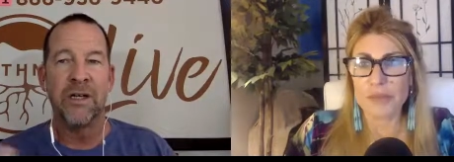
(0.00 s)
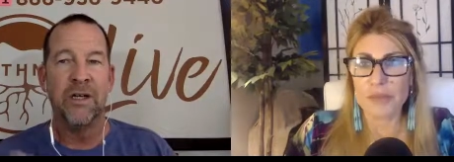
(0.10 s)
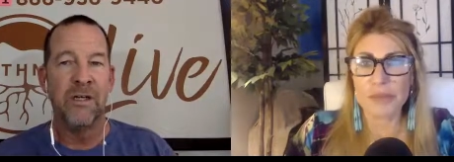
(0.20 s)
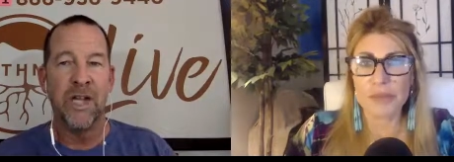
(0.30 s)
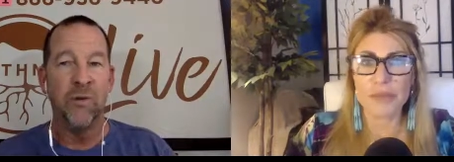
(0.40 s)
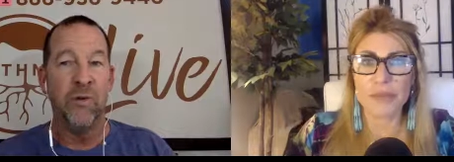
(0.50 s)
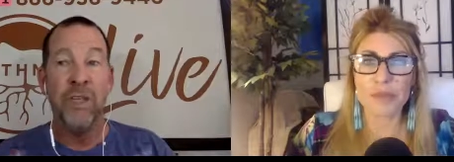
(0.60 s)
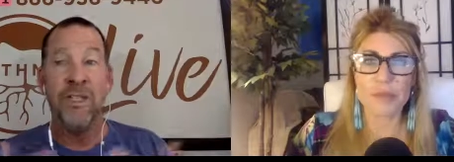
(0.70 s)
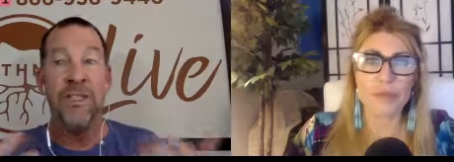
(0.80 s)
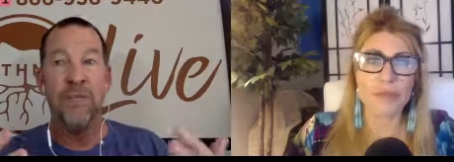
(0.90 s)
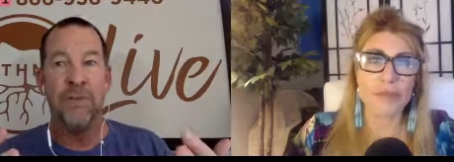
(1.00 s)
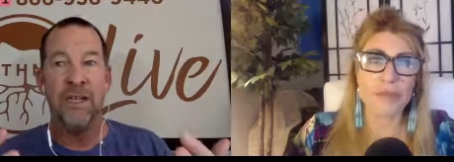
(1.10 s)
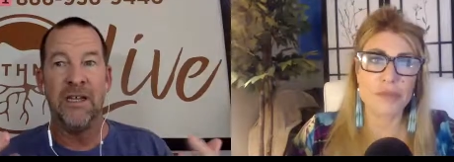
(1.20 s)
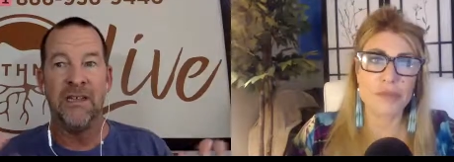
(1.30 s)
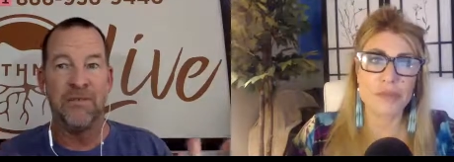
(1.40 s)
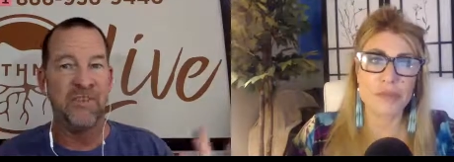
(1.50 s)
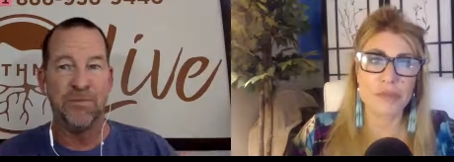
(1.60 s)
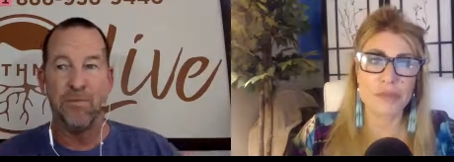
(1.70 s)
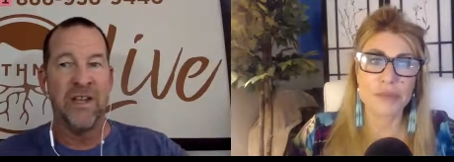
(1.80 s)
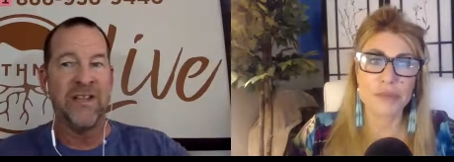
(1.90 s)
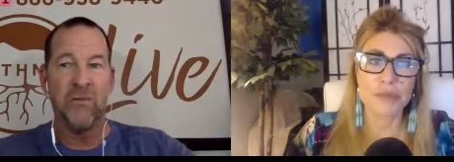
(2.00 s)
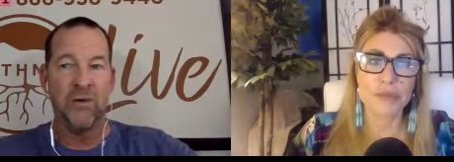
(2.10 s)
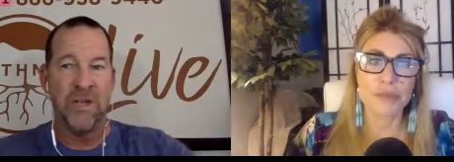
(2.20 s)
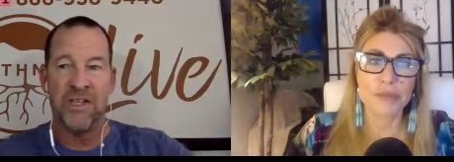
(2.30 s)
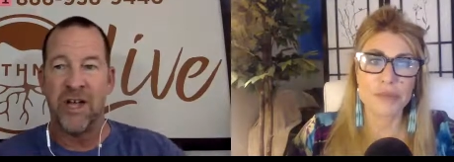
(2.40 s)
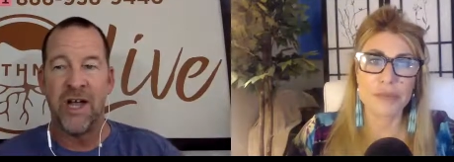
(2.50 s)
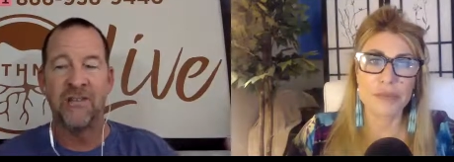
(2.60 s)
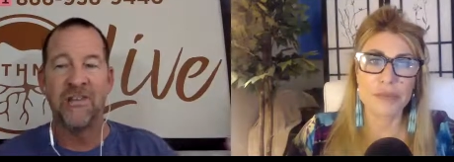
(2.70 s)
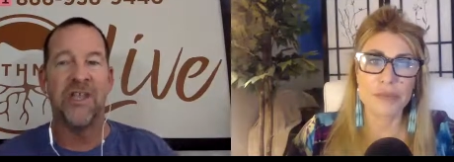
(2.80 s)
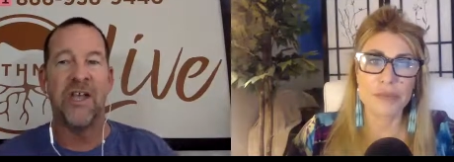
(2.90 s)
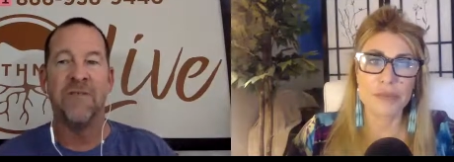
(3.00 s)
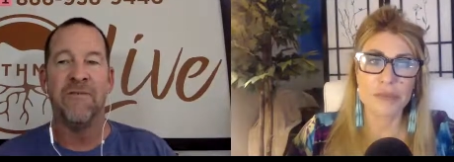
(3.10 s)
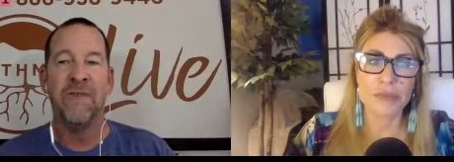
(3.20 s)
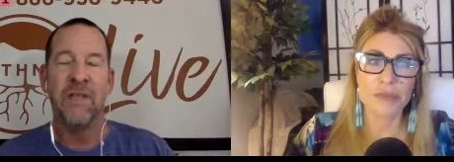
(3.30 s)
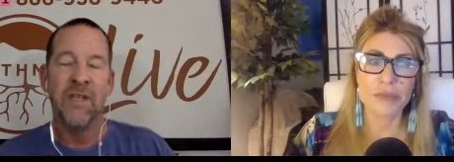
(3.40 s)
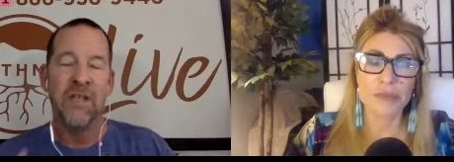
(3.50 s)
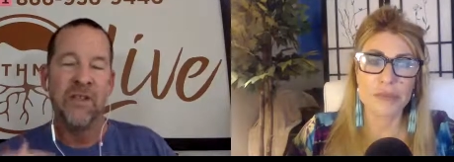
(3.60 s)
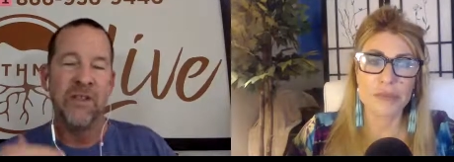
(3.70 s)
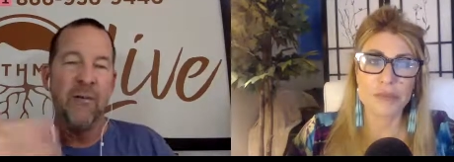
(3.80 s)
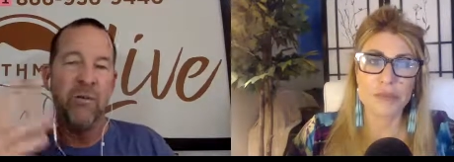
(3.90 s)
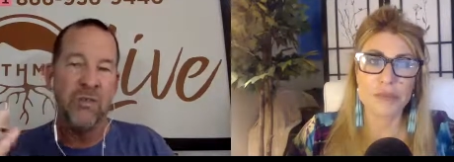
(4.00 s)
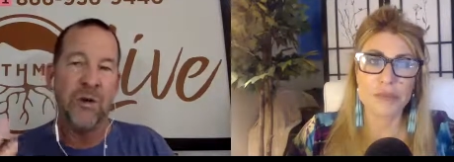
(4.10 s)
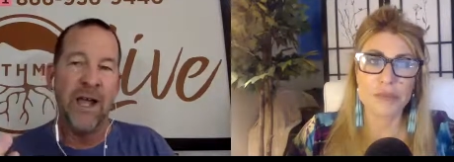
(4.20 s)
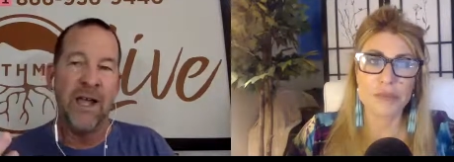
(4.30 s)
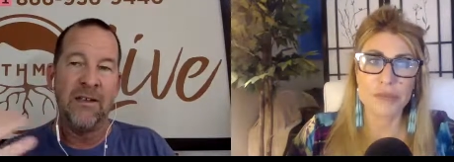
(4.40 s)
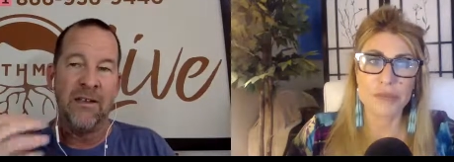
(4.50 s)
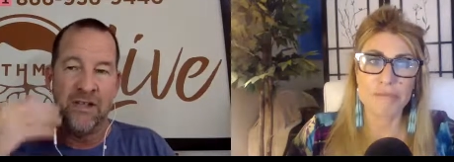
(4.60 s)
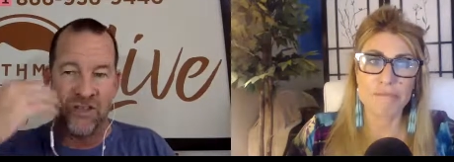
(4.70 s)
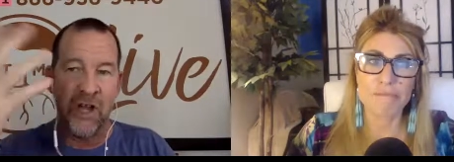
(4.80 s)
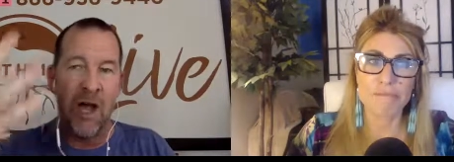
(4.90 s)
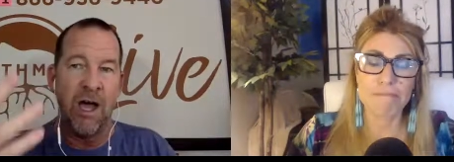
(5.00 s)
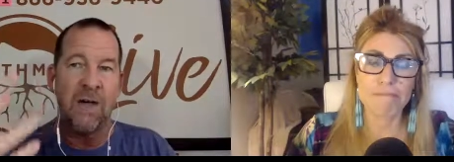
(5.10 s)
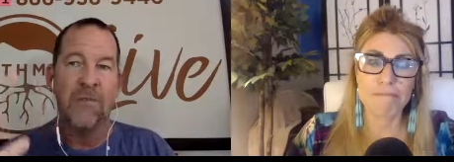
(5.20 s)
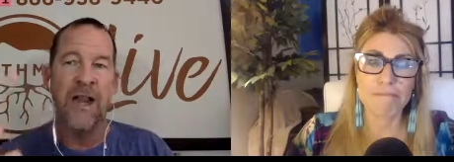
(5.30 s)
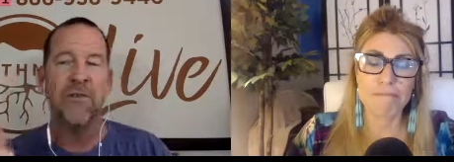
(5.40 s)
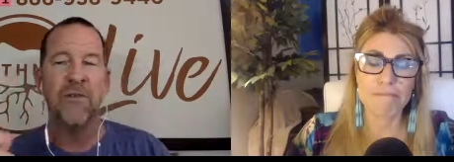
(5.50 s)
Speaker 1: like really deeply, because I was just present with my child self. And so that was what I saw. But I don't